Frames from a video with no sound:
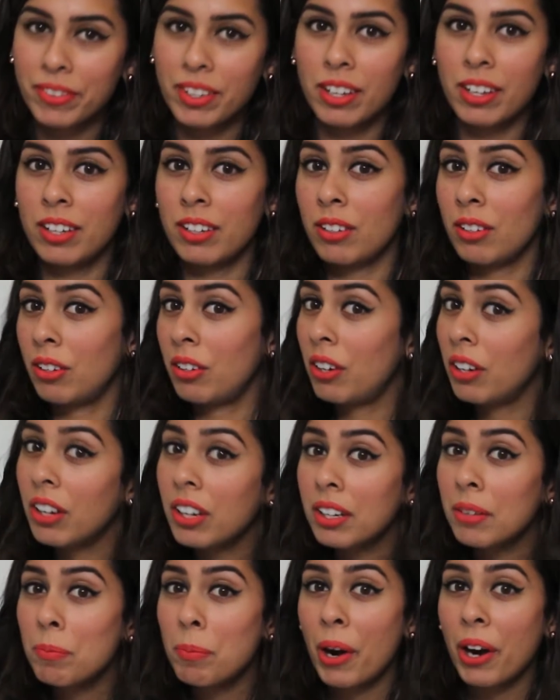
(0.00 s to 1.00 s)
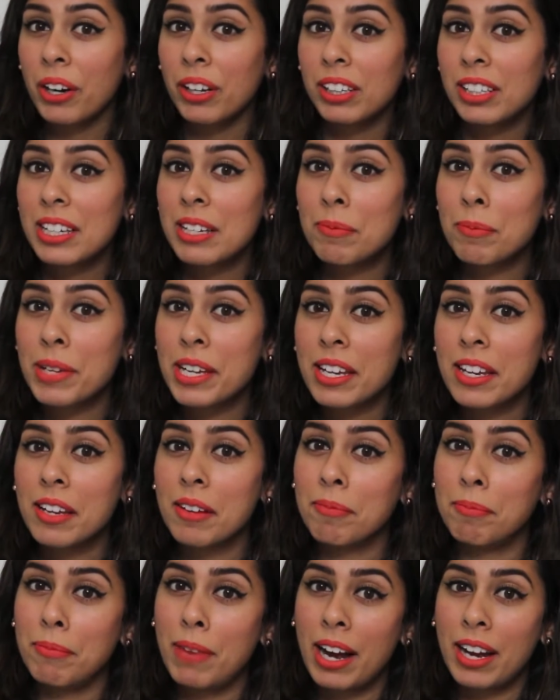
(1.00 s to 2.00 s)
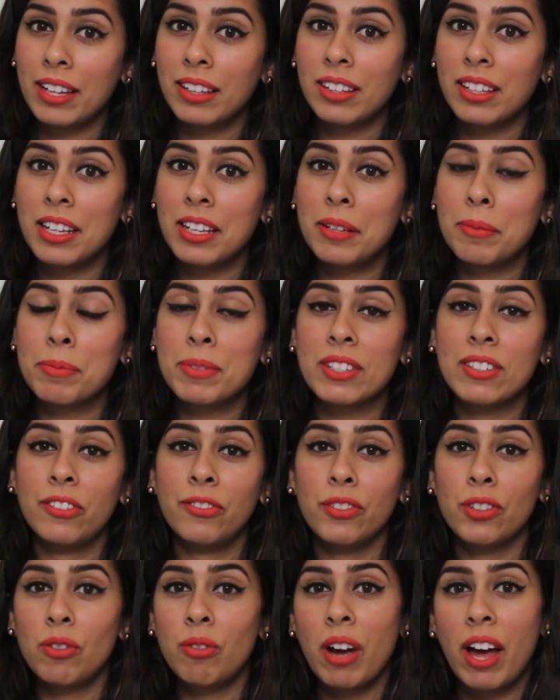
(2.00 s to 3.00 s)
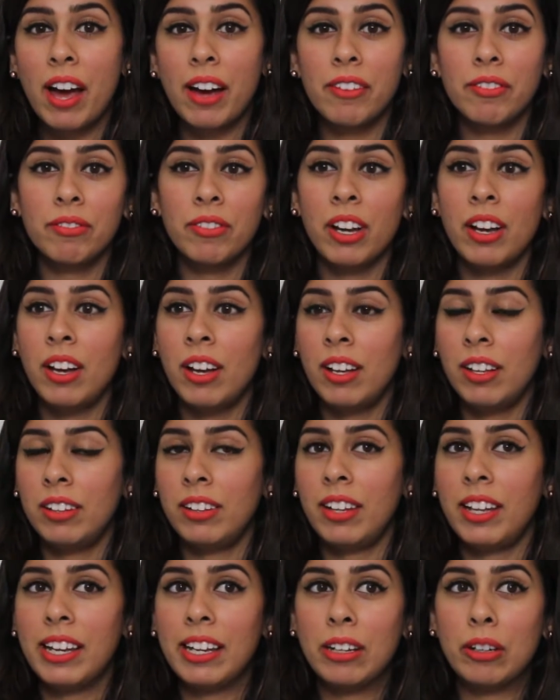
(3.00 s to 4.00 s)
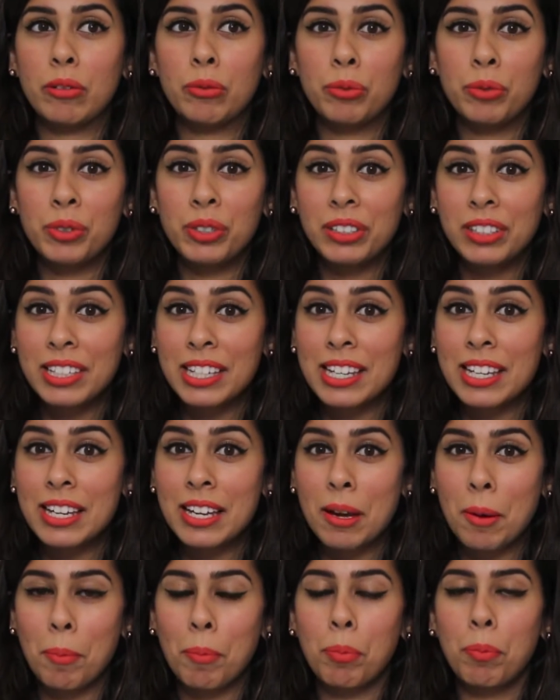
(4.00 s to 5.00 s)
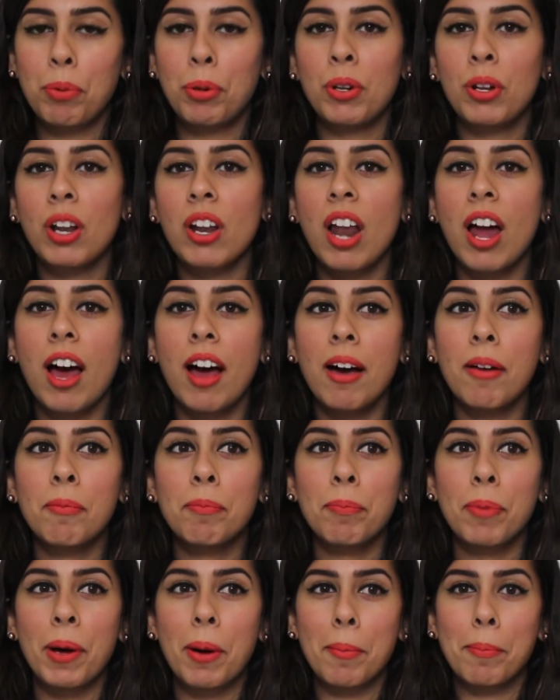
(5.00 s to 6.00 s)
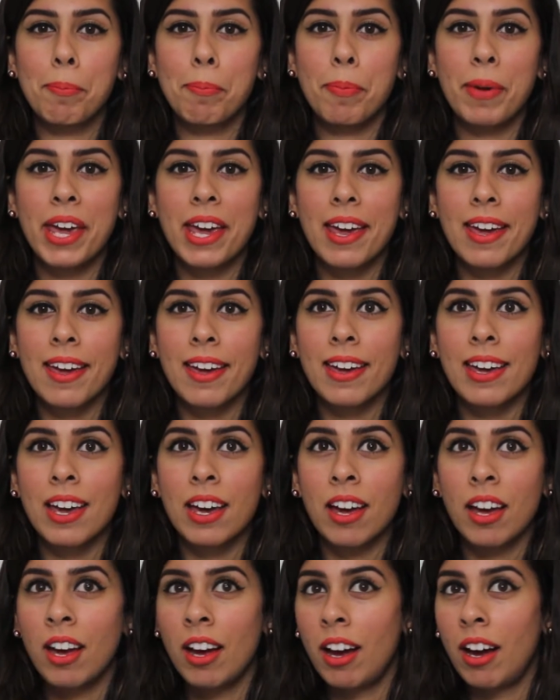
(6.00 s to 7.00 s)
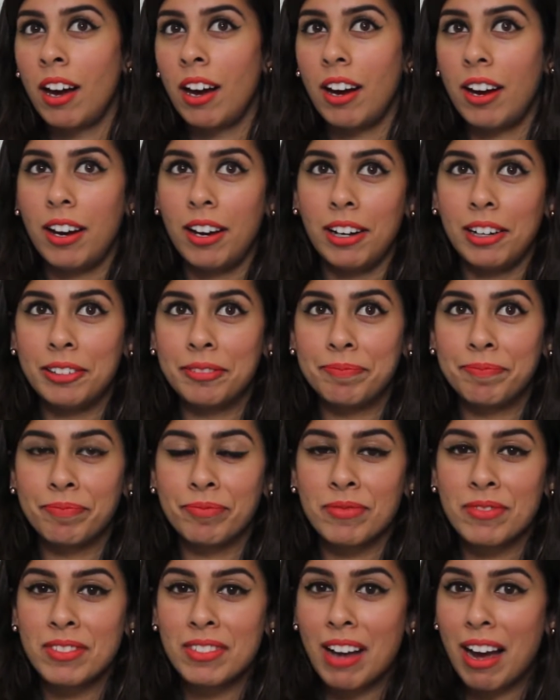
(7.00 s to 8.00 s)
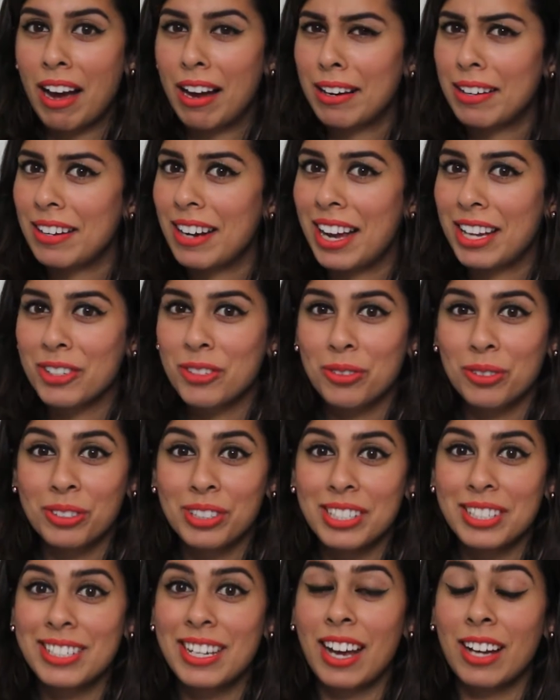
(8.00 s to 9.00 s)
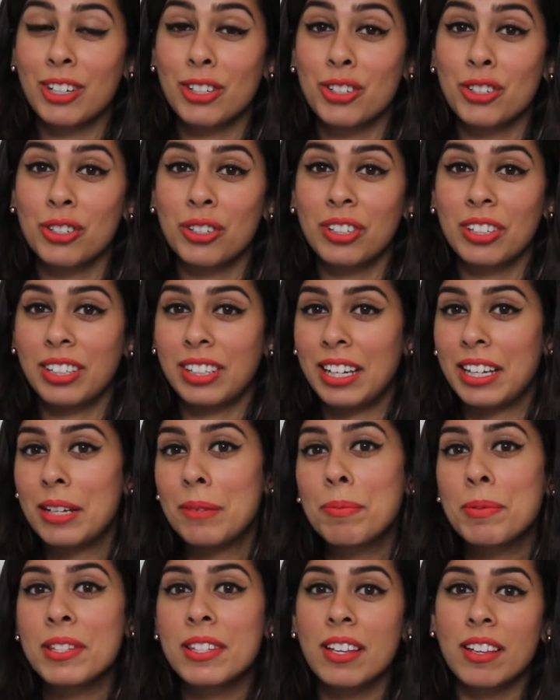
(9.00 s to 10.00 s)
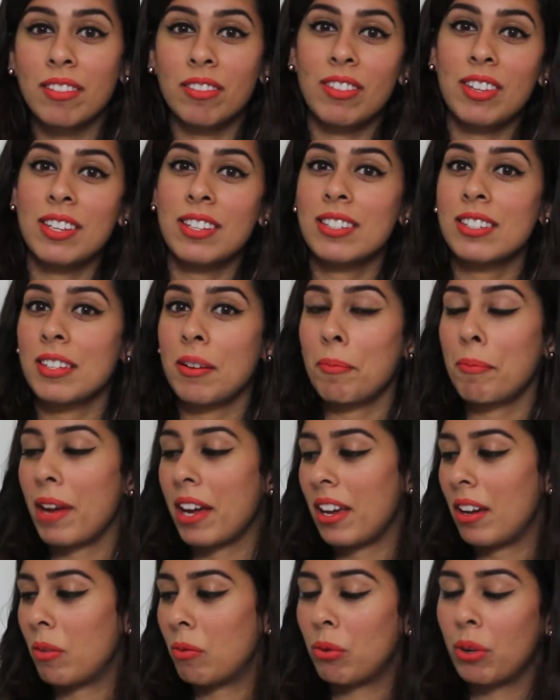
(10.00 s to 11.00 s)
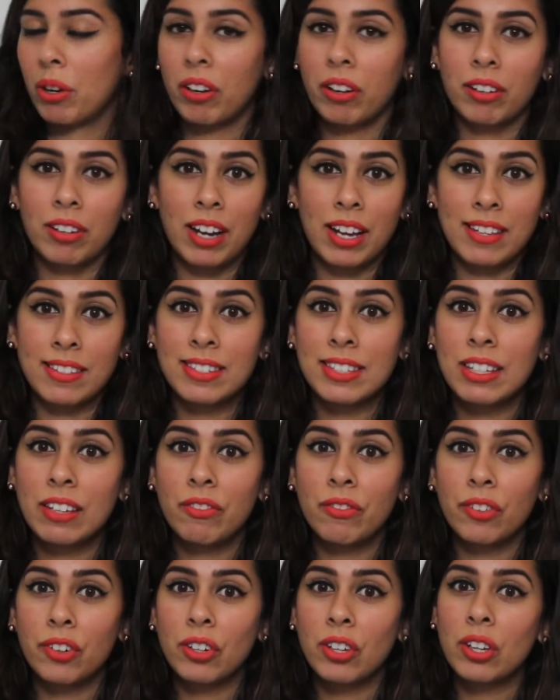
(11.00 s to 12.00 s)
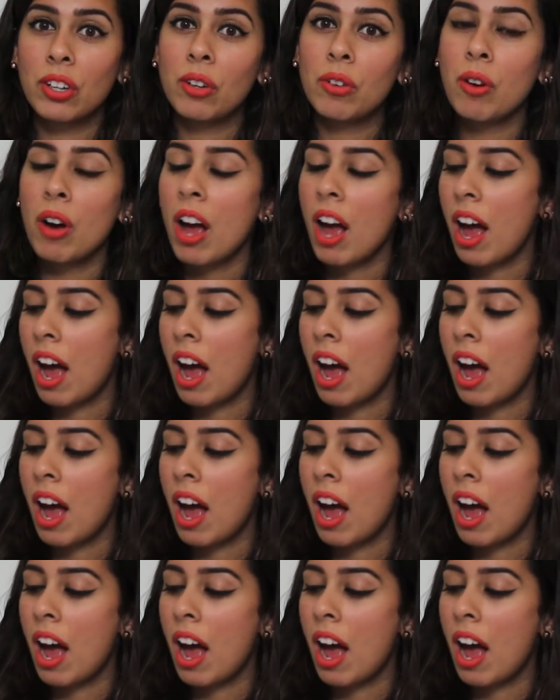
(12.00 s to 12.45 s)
it could partly be my lips. If you have like really plump, big, not naturally textured lips, this might work nicely for you.